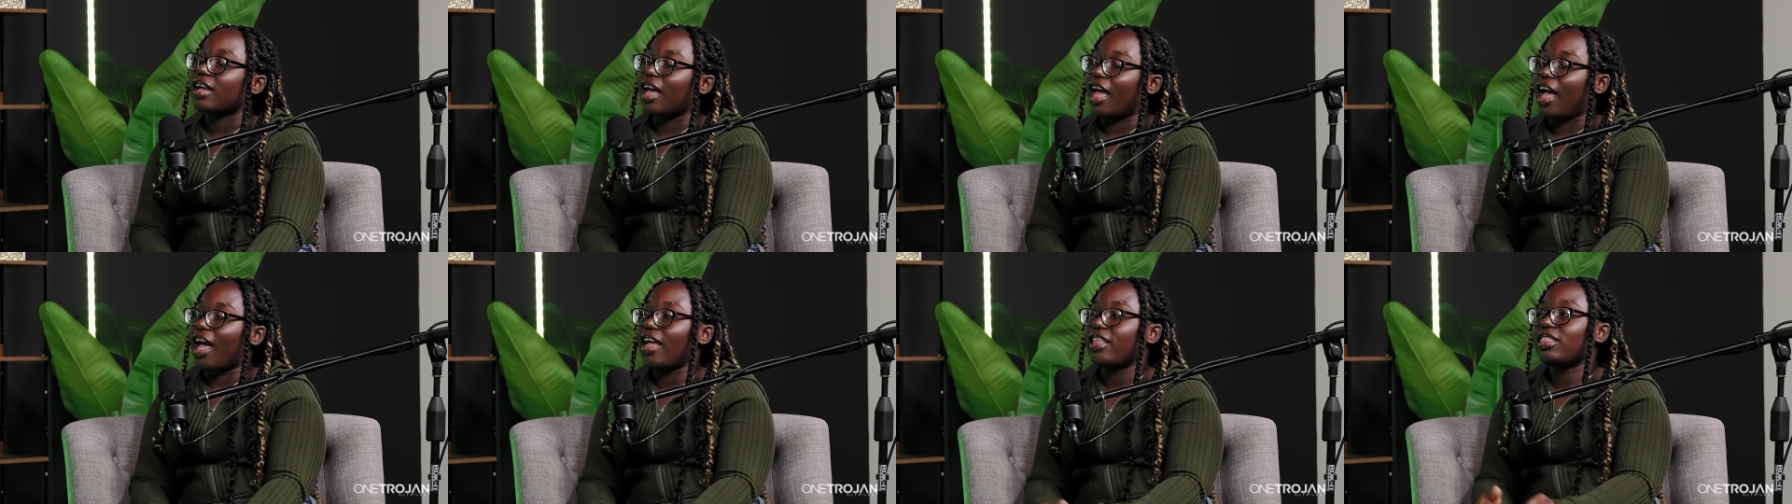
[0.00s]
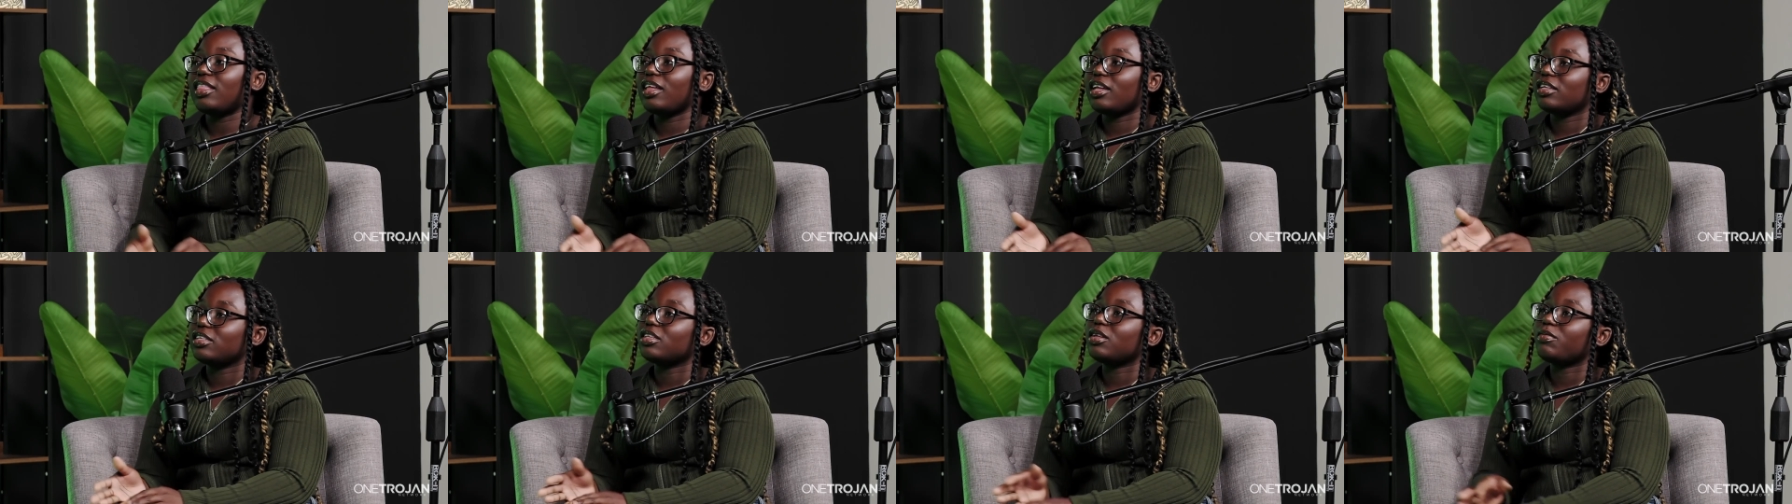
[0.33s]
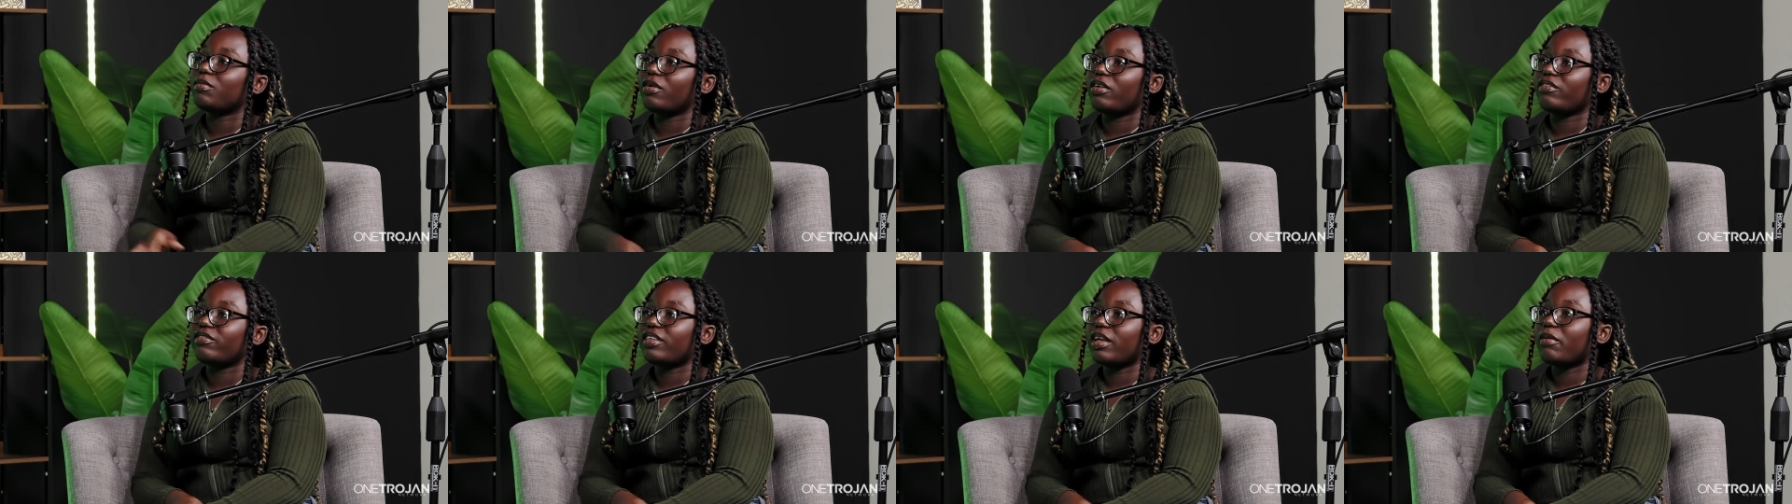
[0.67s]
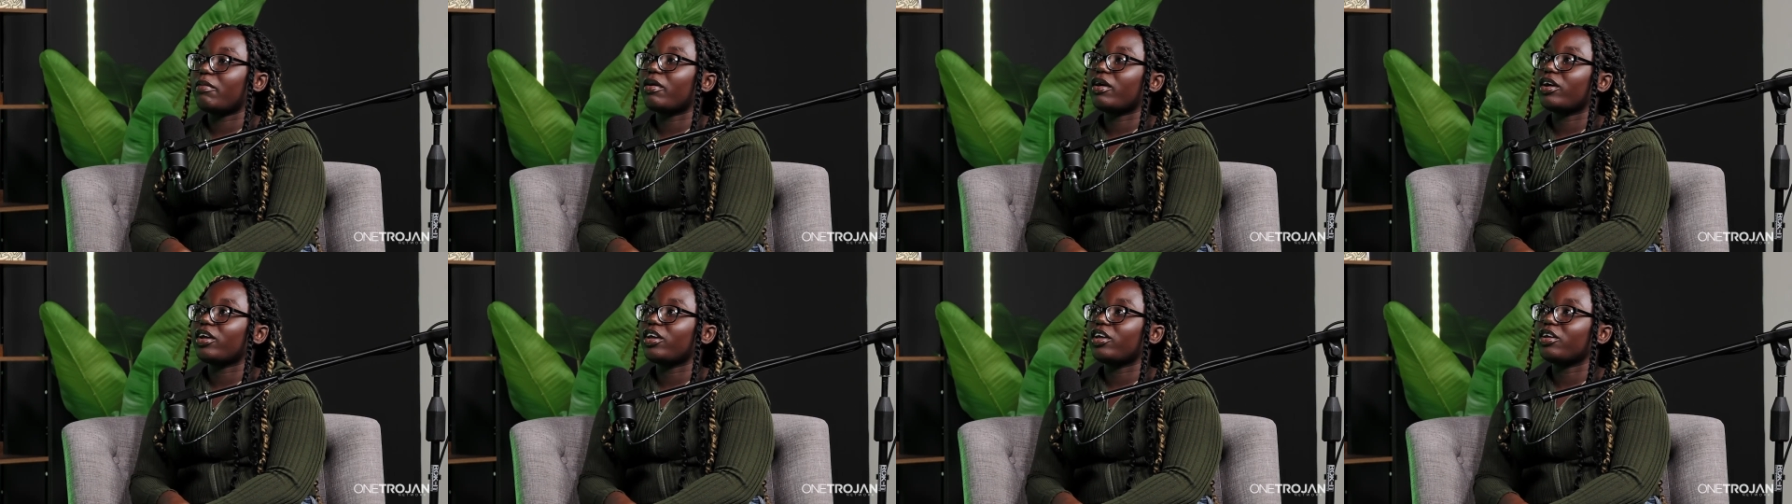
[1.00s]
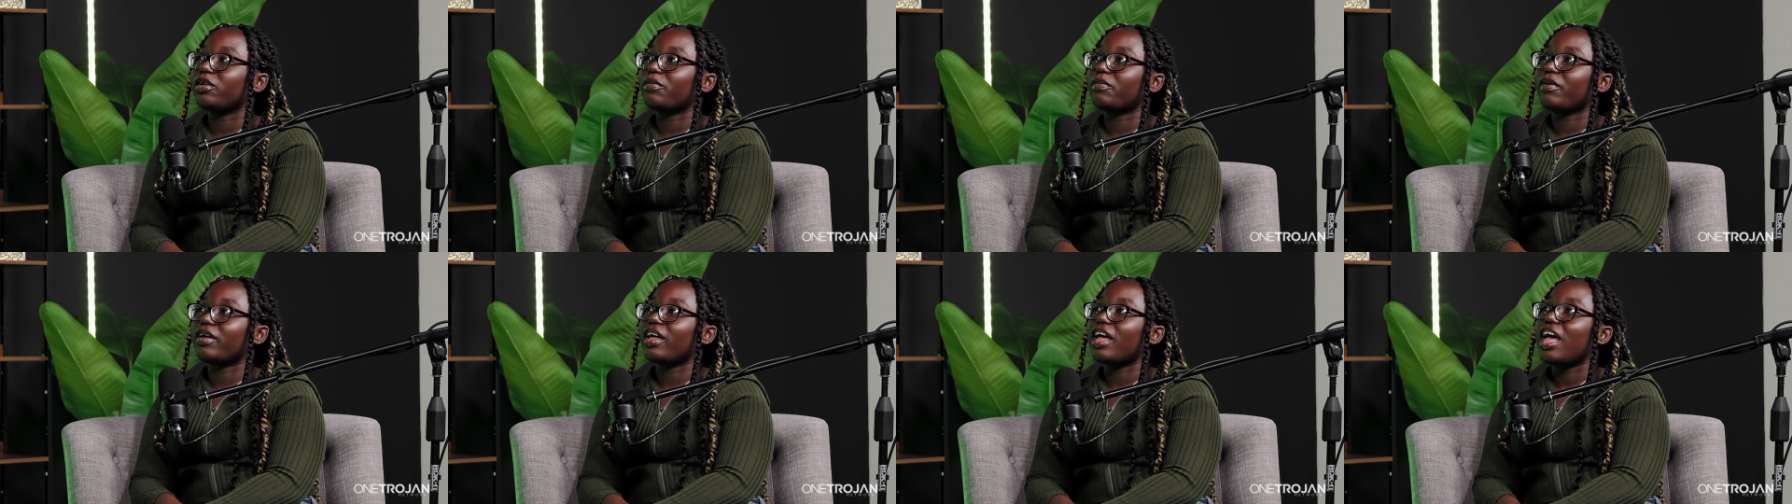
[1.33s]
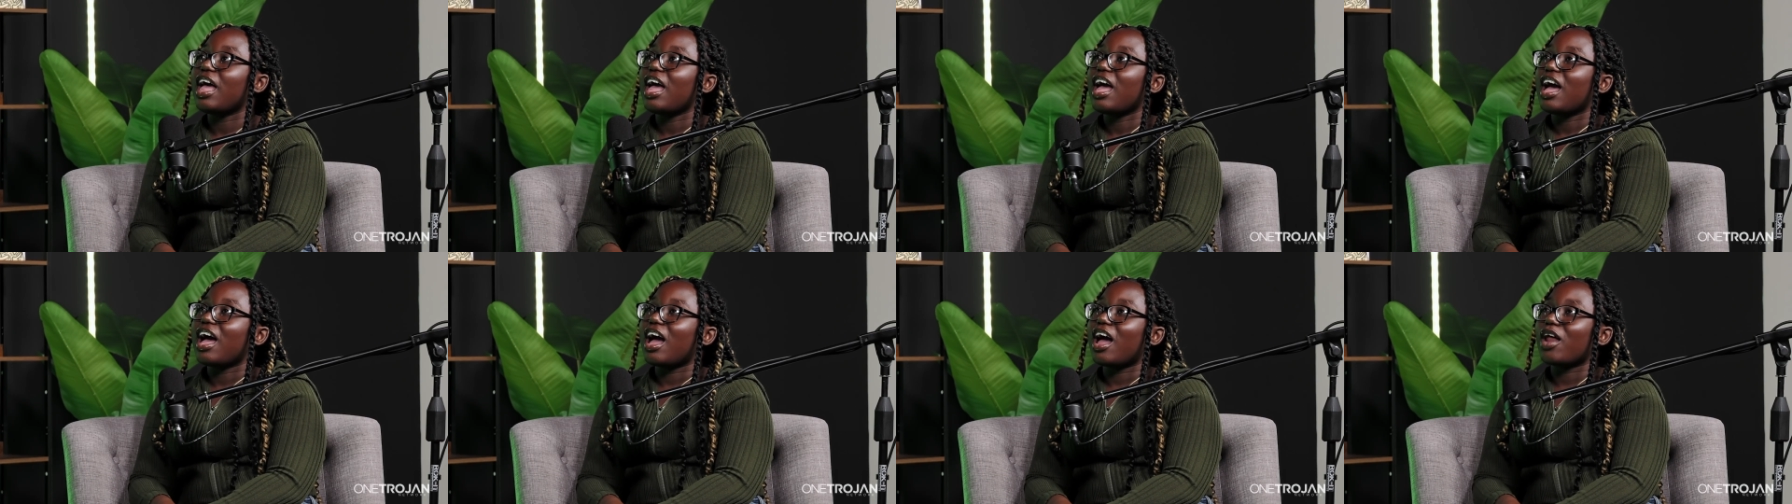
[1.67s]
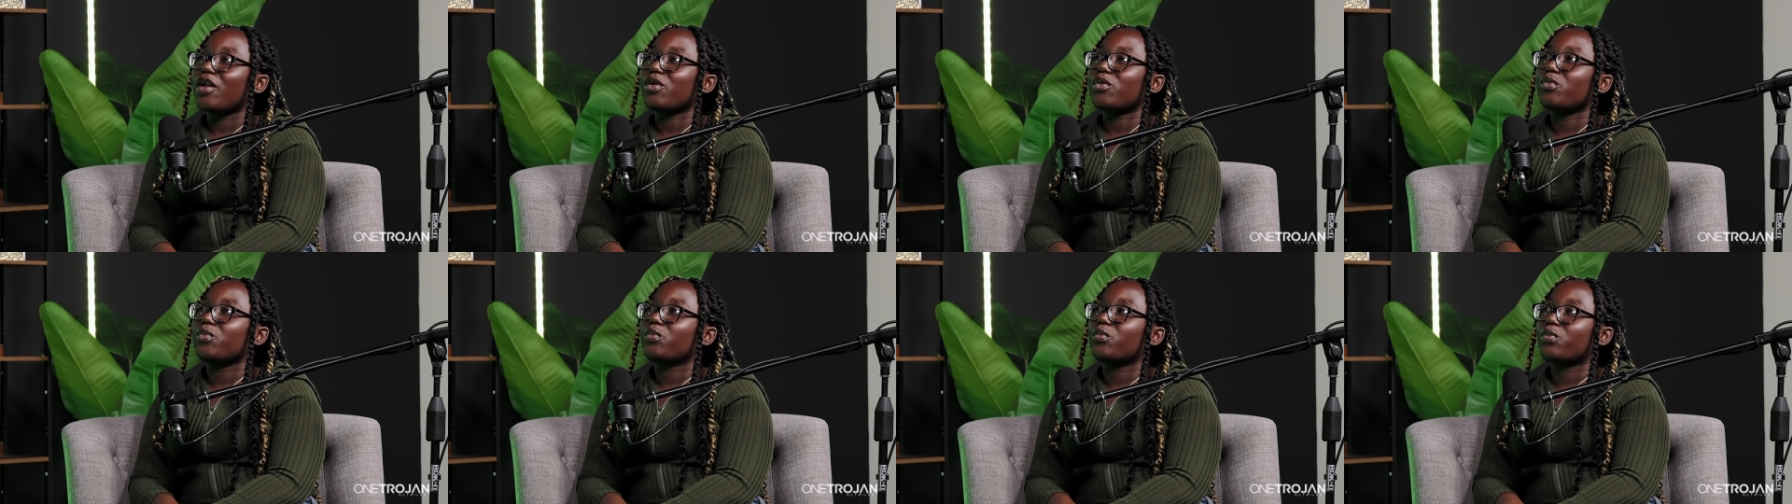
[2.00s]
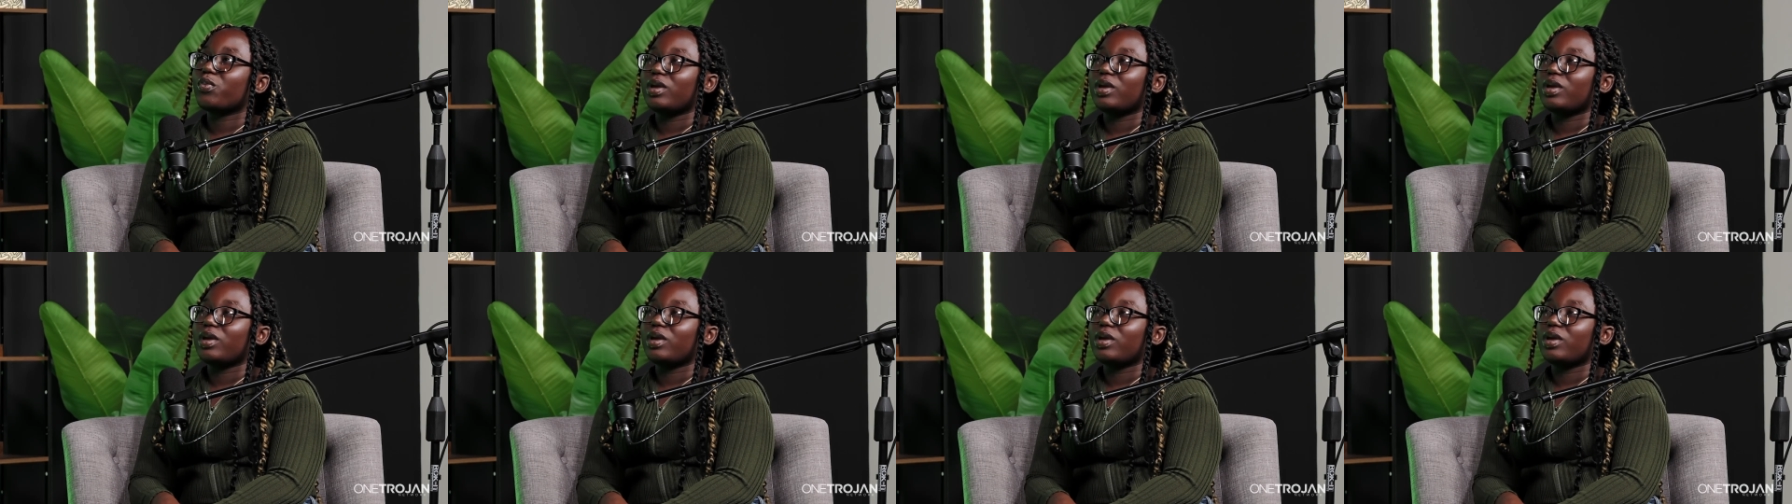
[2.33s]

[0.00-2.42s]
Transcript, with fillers: Mm-hmm. I think some of them are cute, but I don't